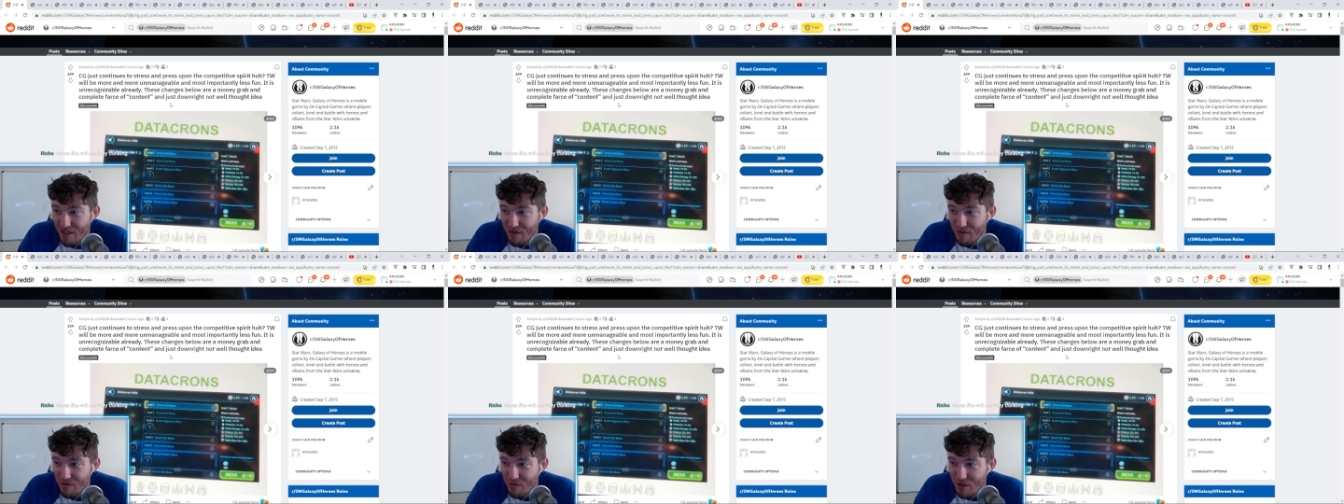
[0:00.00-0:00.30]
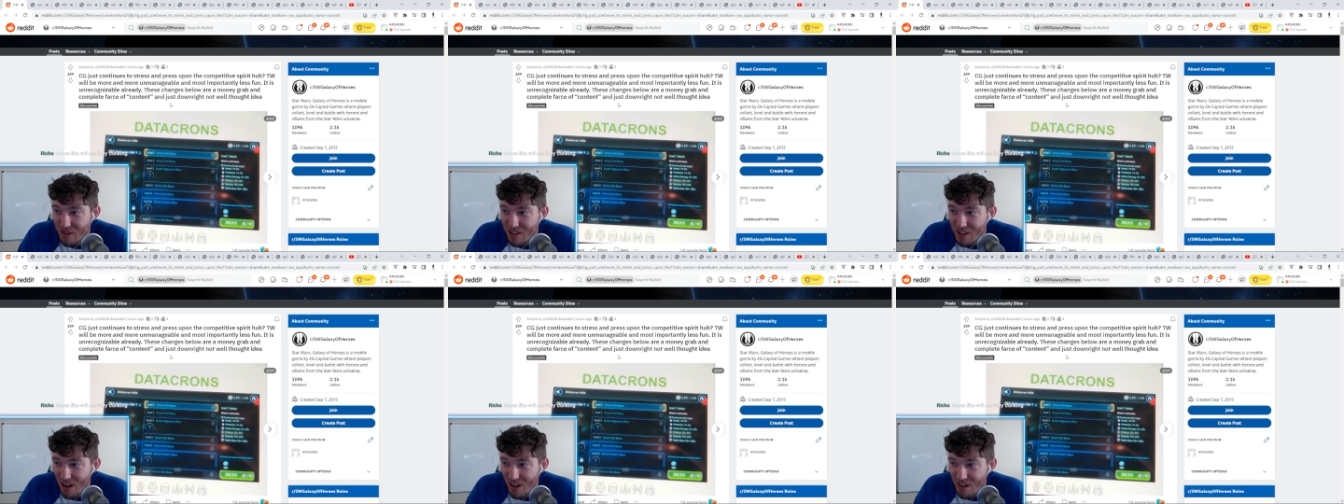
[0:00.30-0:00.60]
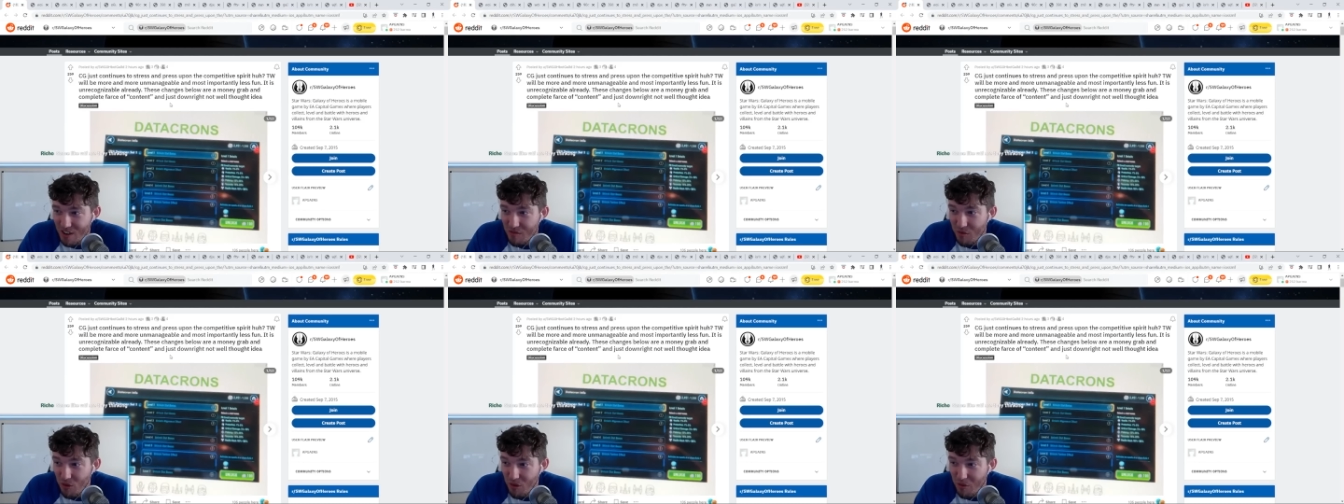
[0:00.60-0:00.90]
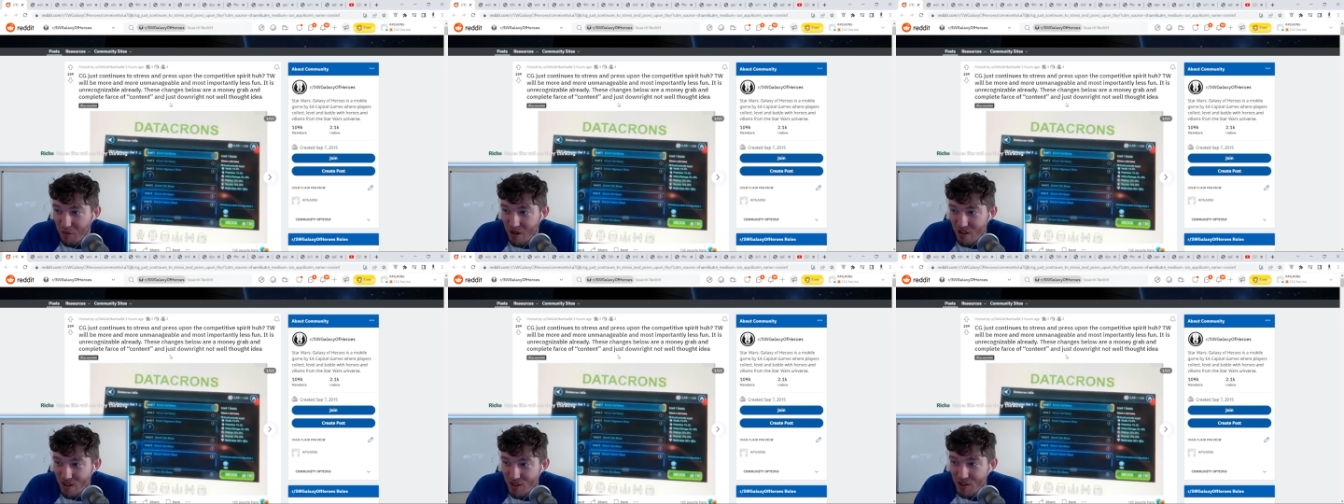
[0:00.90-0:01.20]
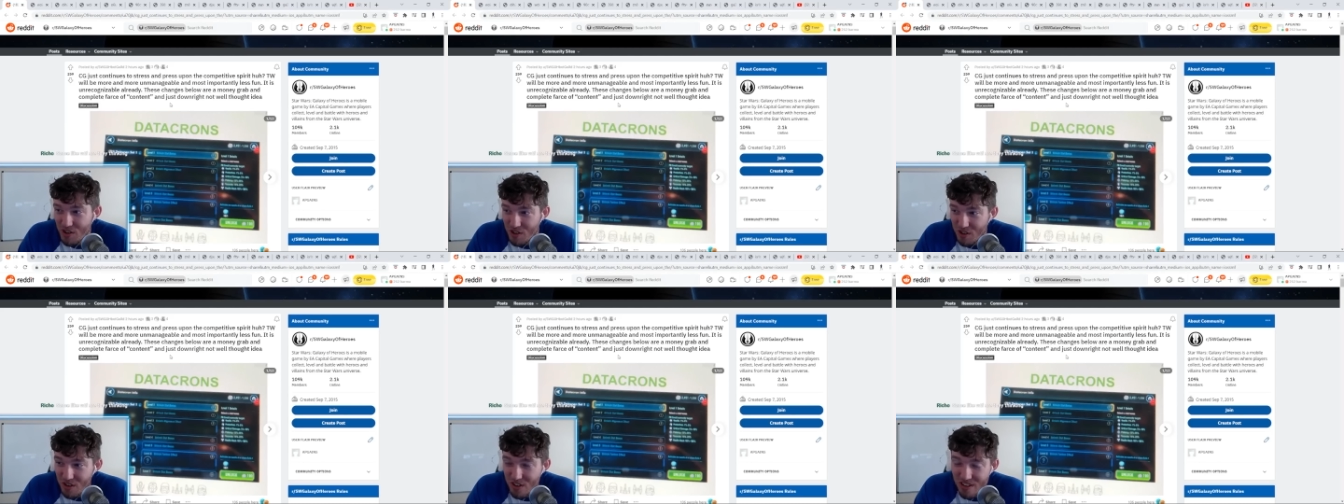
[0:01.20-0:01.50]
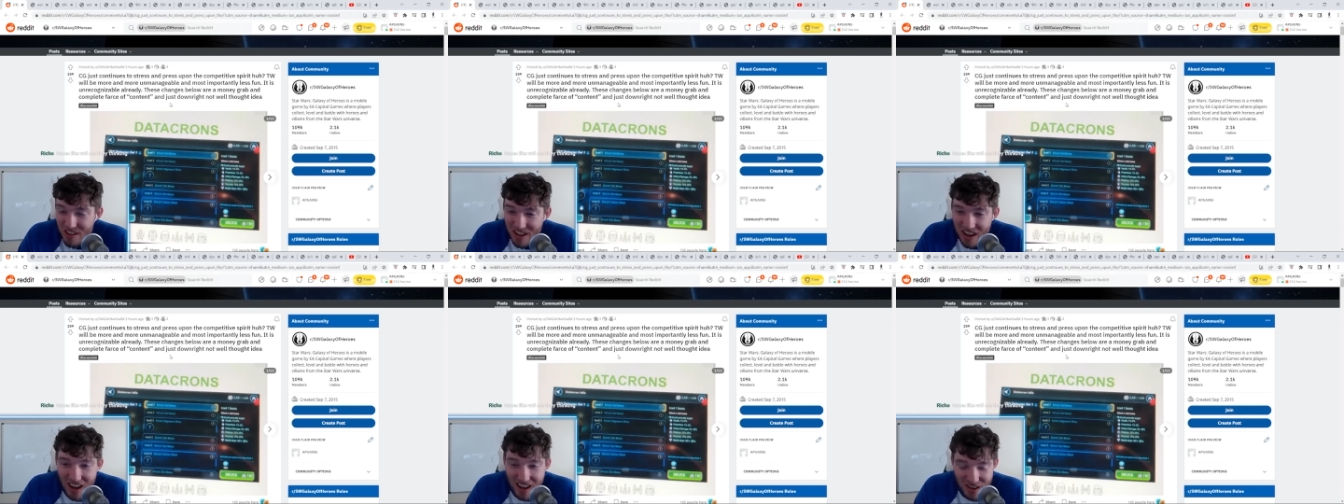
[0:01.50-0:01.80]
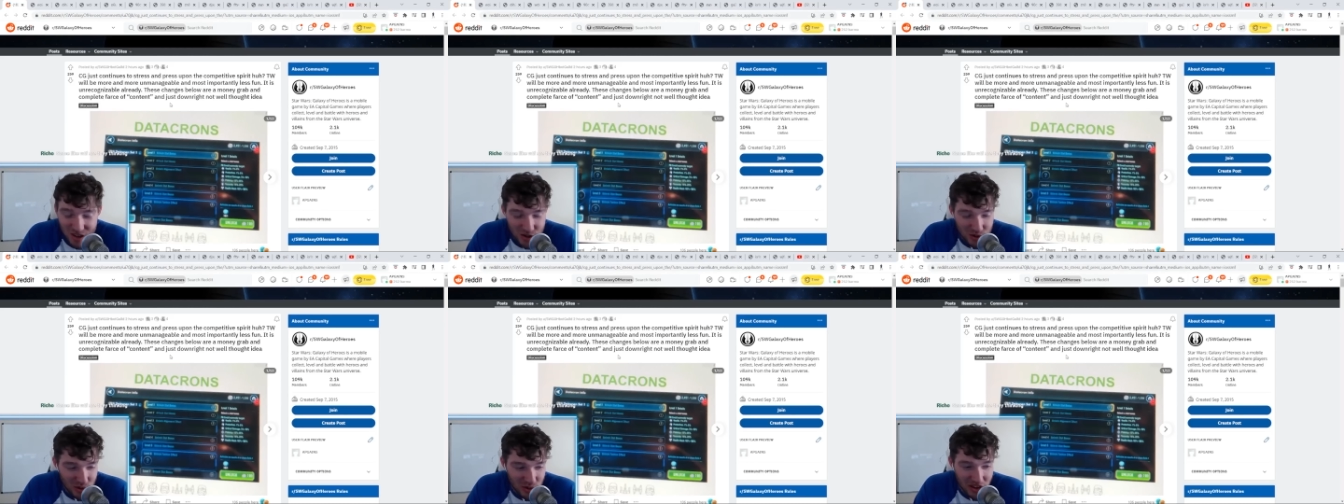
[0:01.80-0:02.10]
and we talked more personal than
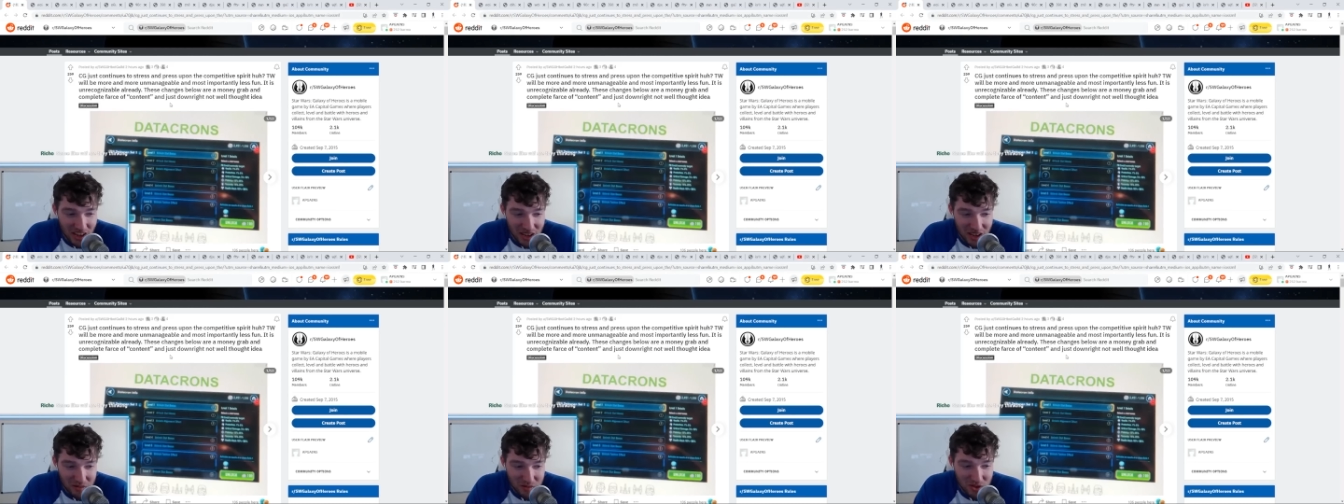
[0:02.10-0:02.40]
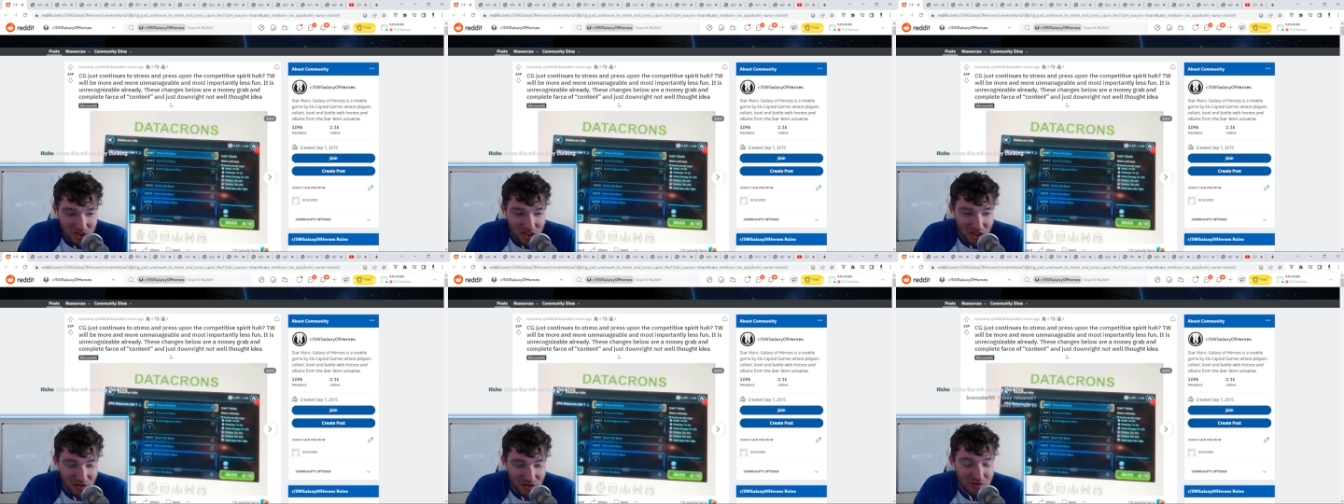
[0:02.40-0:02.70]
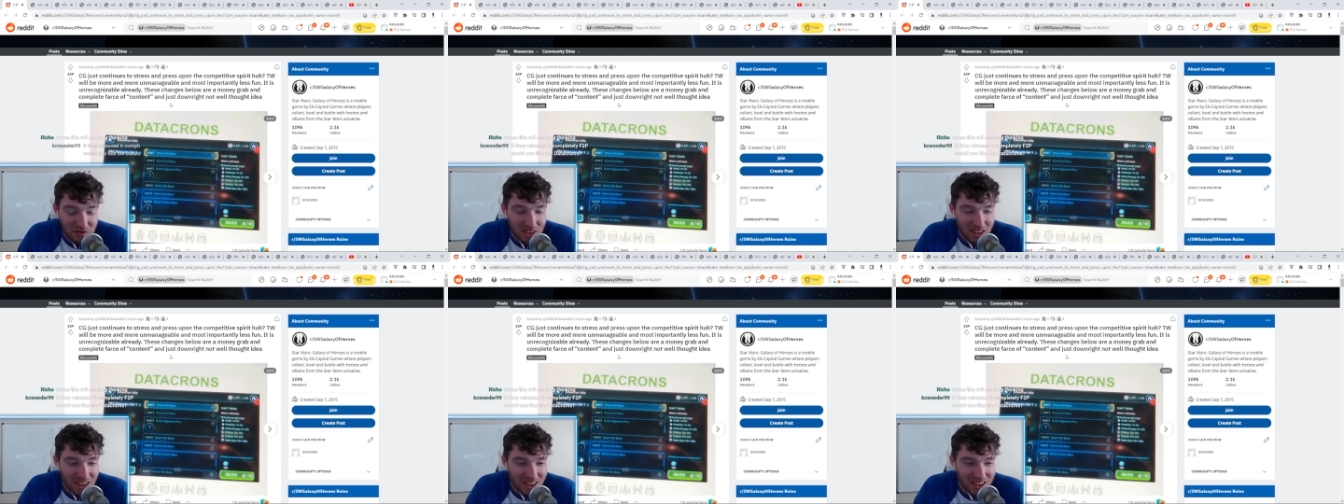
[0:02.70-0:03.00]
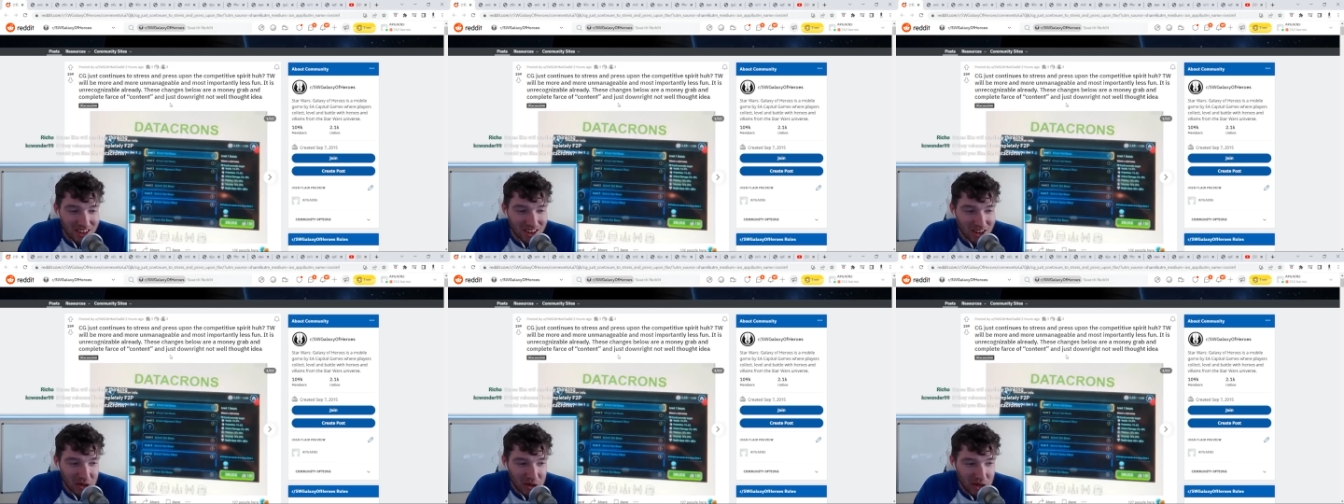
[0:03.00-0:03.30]
actual game stuff, and uh,